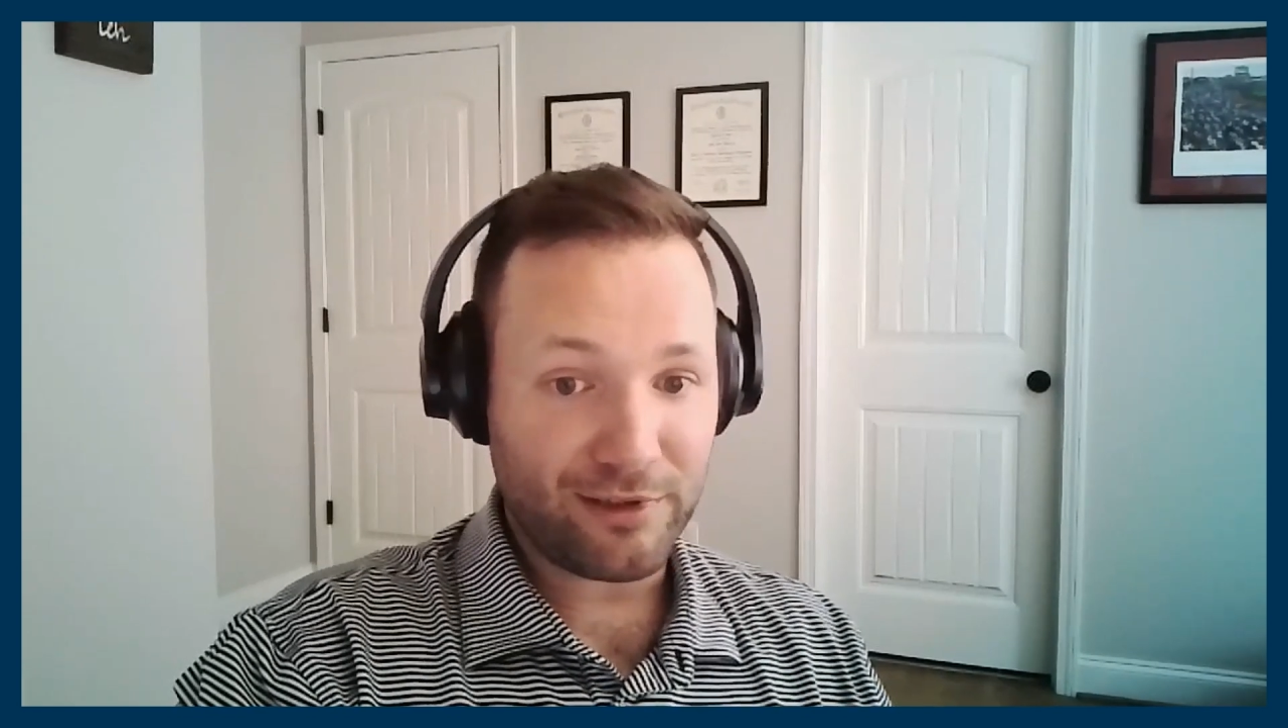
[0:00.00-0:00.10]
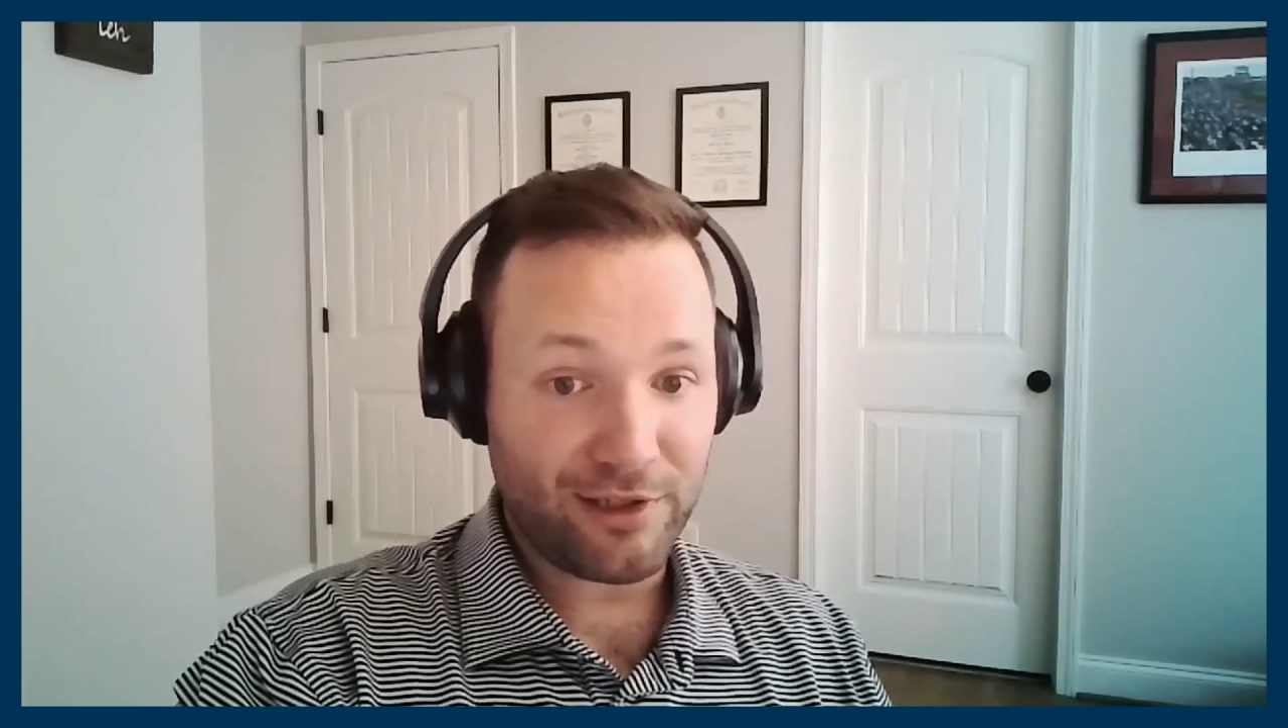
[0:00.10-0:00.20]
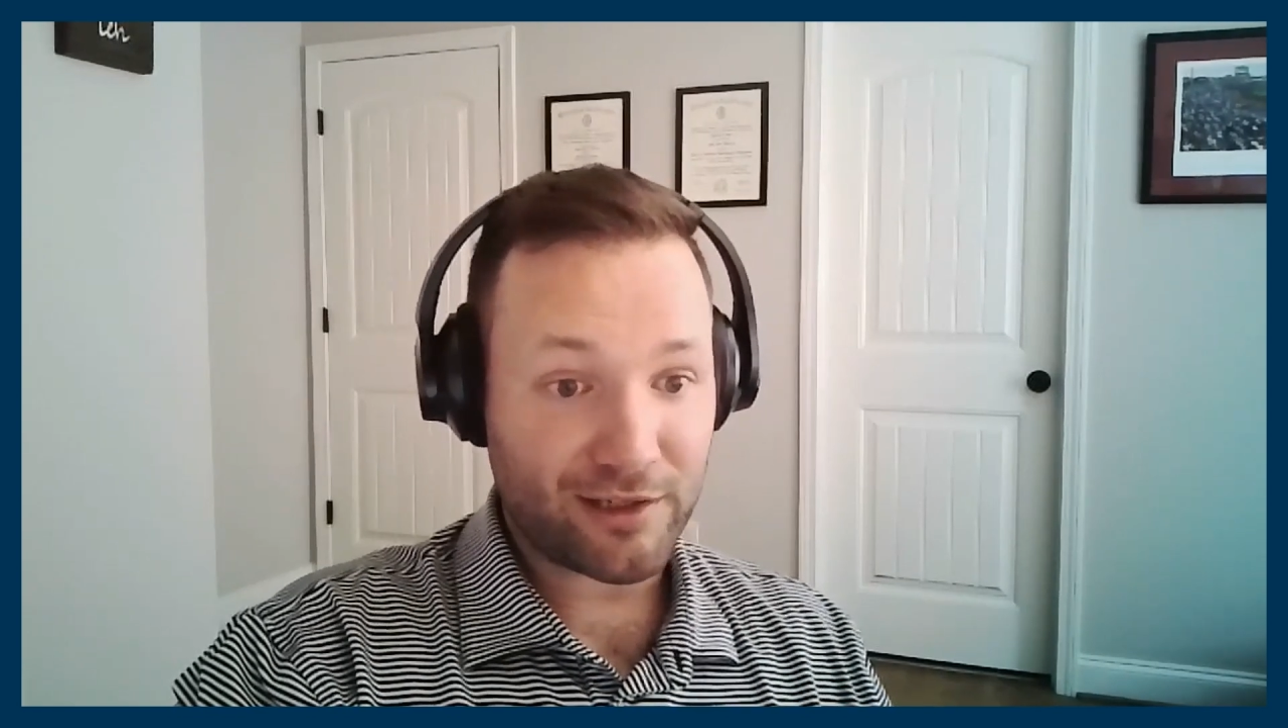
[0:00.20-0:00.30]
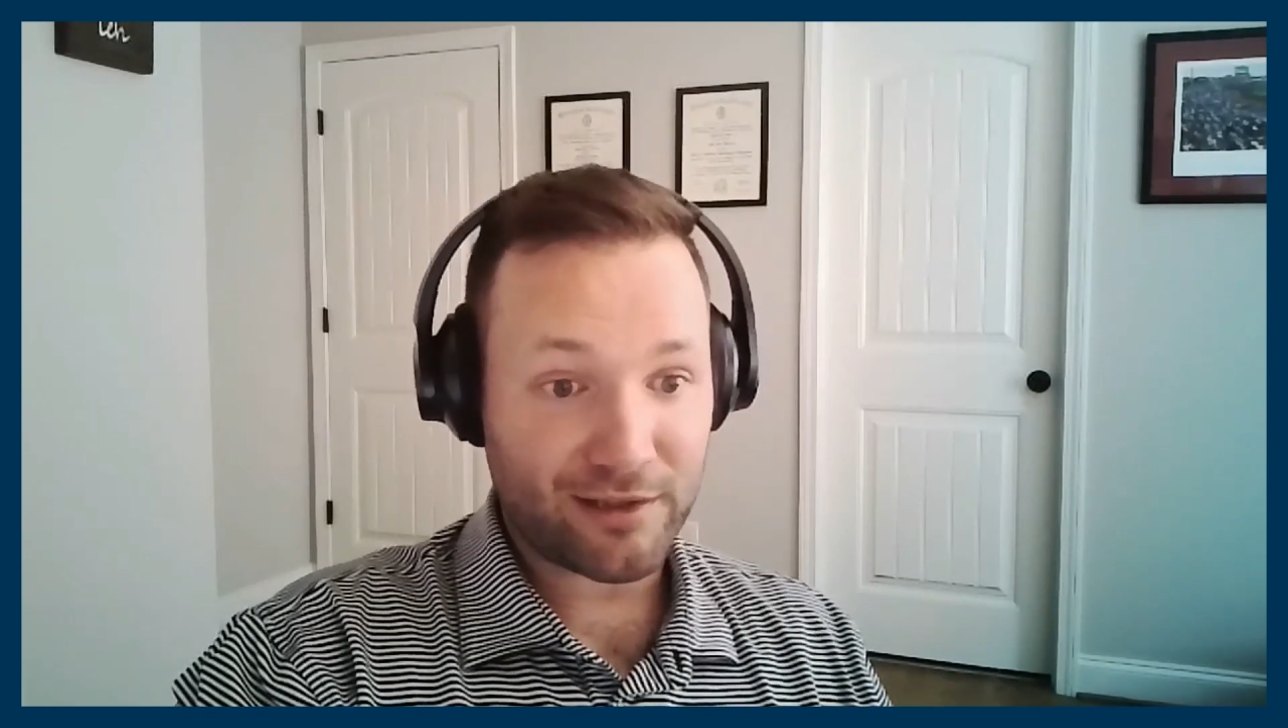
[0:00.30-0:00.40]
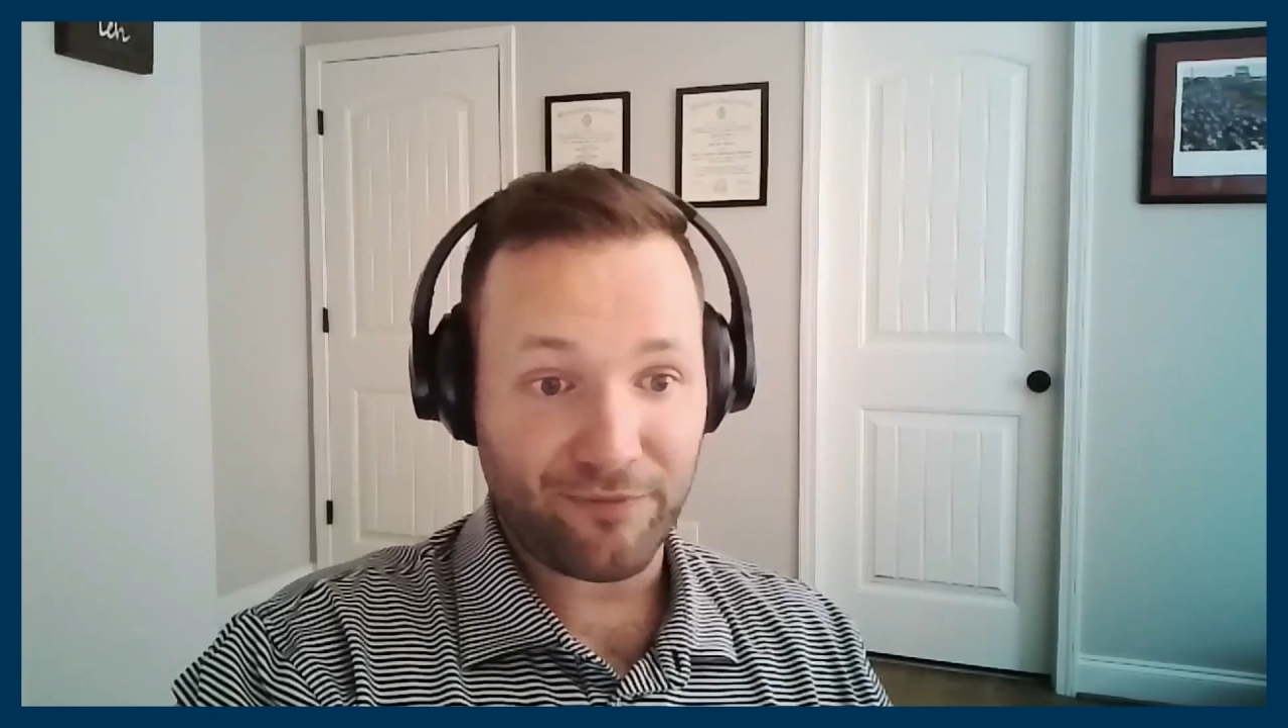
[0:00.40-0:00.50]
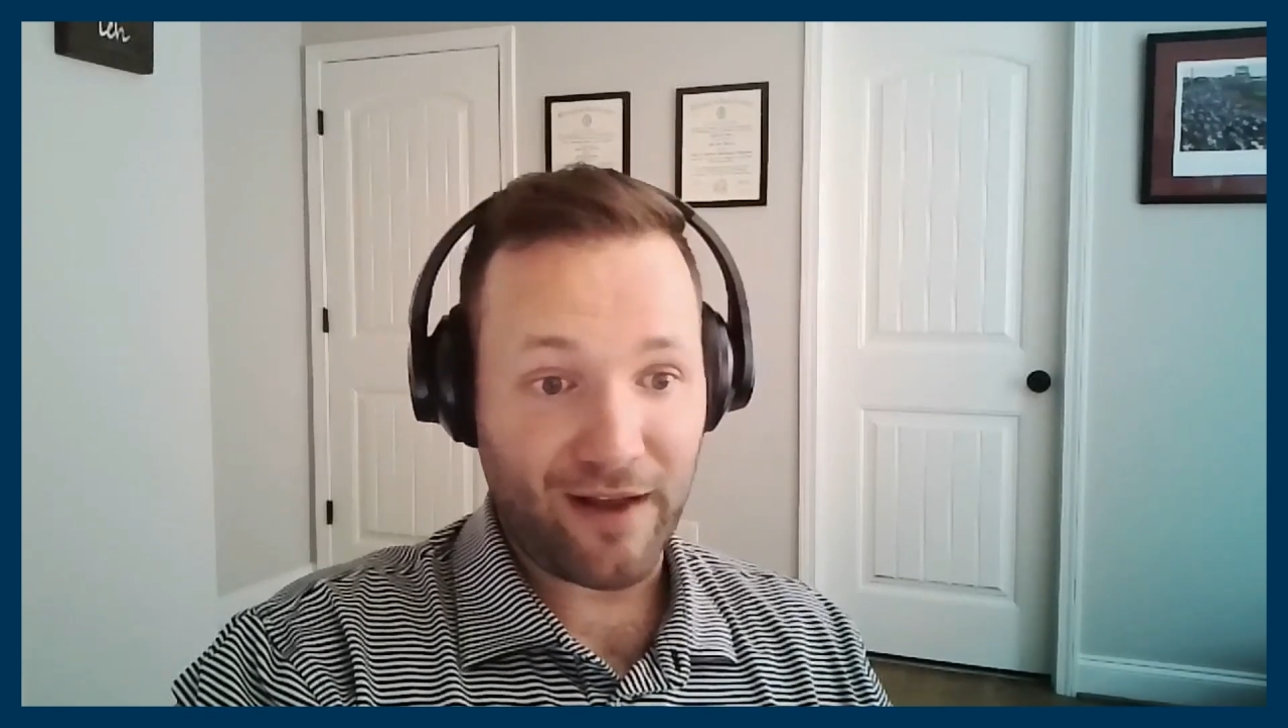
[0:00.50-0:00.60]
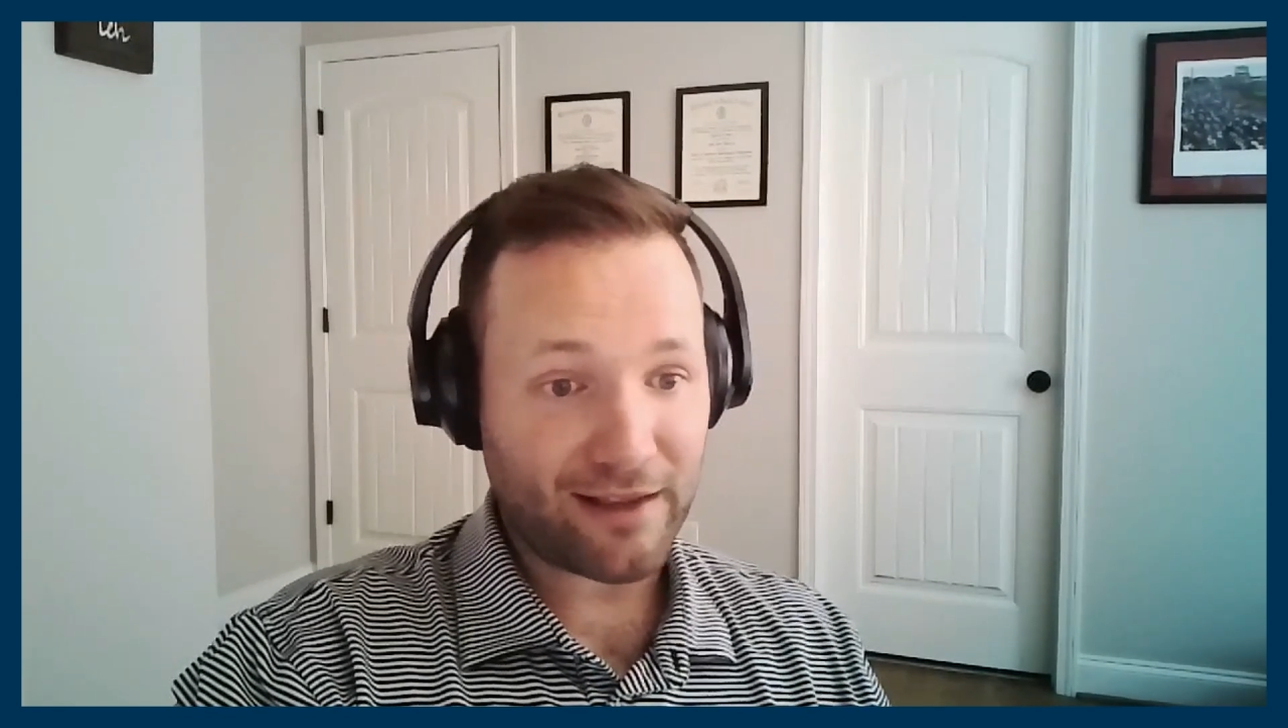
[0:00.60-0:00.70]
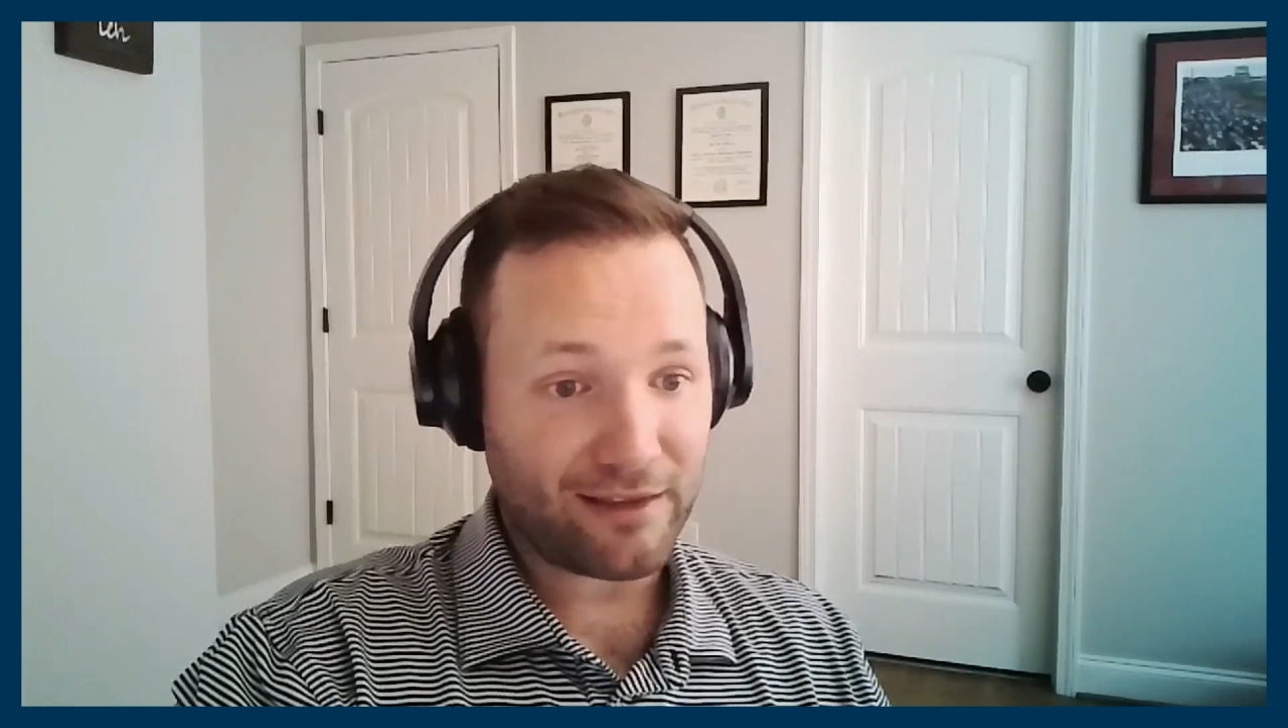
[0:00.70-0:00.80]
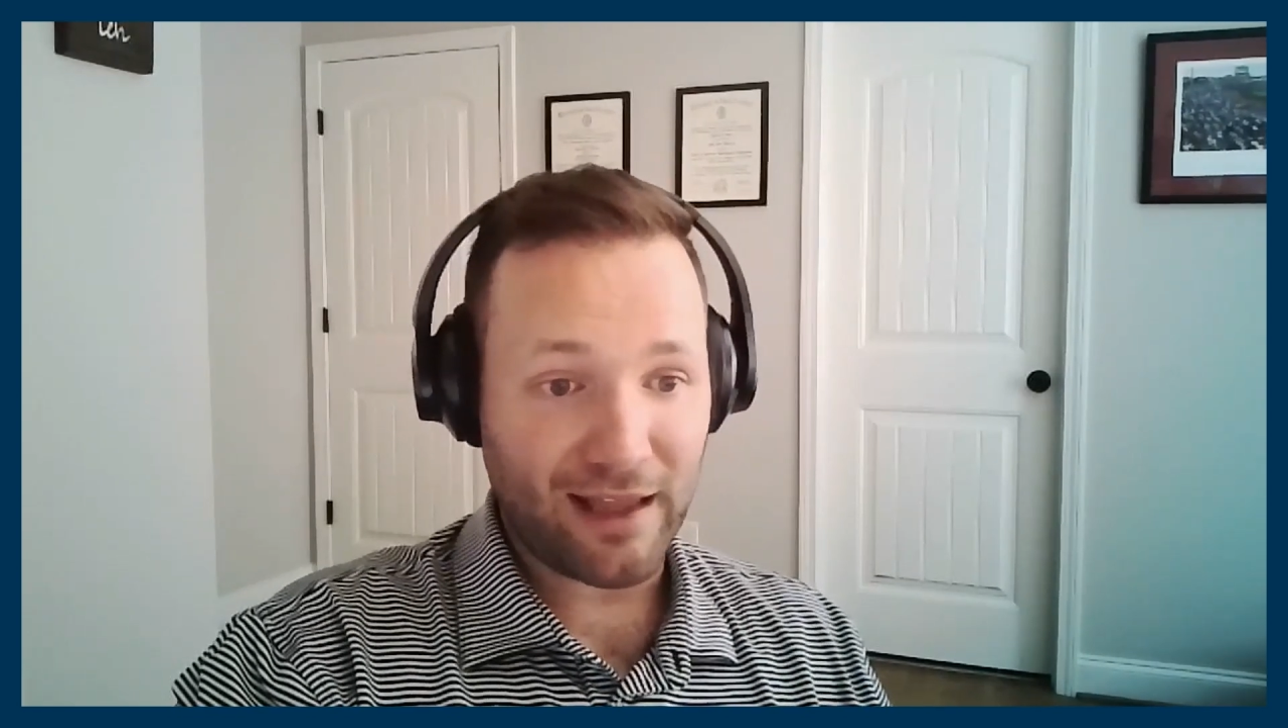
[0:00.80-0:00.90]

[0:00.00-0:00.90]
just the fact